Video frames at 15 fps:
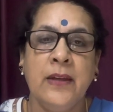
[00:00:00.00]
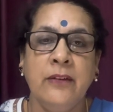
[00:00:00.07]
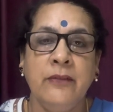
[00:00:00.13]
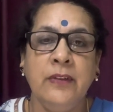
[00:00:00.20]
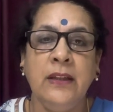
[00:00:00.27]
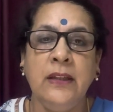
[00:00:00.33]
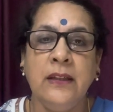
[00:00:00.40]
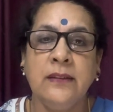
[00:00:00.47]

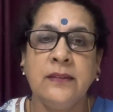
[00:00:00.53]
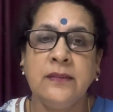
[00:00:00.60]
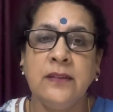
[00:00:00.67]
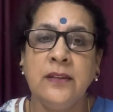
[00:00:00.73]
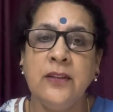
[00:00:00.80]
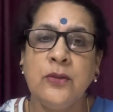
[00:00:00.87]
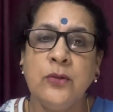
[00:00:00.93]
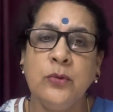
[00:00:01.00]
We
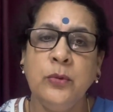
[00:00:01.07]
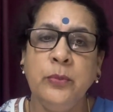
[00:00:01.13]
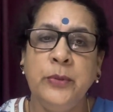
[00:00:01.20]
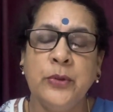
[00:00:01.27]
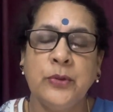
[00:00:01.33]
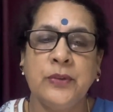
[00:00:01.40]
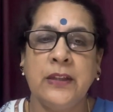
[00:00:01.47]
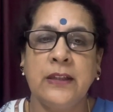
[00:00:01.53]
listen to
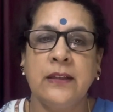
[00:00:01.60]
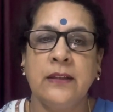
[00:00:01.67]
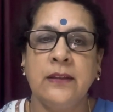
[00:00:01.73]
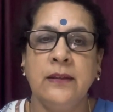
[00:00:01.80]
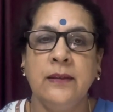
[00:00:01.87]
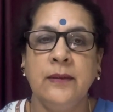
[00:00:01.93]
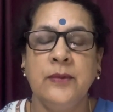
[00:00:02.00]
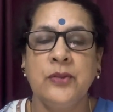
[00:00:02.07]
music.
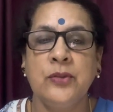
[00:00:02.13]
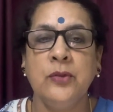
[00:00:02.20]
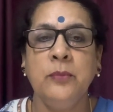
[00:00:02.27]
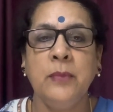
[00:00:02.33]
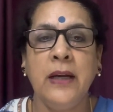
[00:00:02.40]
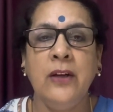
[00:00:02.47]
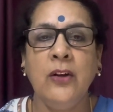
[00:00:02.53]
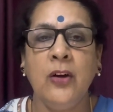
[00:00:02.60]
So
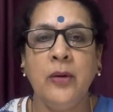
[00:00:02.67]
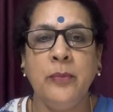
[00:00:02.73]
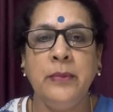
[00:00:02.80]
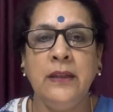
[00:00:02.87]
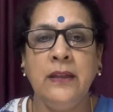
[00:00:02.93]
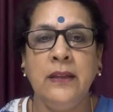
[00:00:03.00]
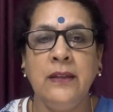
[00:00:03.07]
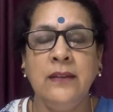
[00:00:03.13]
my
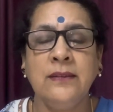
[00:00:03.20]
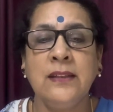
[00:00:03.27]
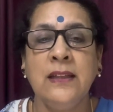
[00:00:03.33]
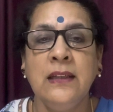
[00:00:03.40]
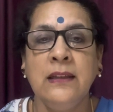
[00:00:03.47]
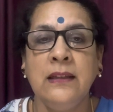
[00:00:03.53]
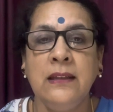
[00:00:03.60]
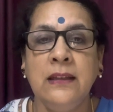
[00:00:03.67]
hobby is
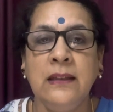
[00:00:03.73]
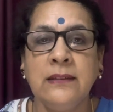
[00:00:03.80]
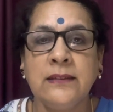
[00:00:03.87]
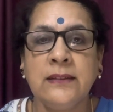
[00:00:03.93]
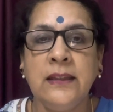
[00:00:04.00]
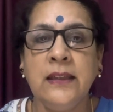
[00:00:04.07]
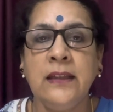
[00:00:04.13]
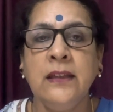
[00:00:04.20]

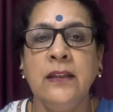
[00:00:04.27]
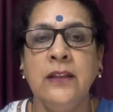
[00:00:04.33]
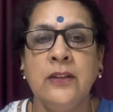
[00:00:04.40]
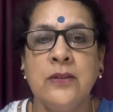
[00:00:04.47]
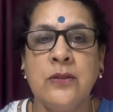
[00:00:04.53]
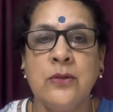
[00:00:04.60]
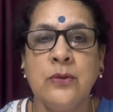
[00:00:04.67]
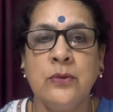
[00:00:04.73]
listening
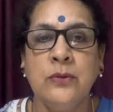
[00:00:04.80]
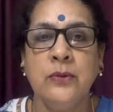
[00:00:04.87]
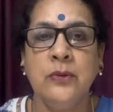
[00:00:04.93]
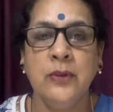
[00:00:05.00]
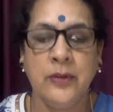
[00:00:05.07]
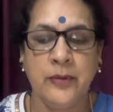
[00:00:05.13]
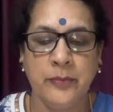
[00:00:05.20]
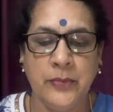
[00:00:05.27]
to
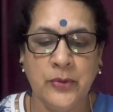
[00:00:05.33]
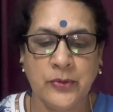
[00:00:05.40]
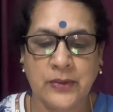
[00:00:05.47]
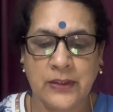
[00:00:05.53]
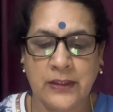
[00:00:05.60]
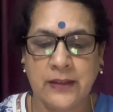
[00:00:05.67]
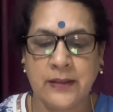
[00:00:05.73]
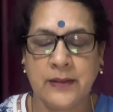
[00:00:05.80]
music.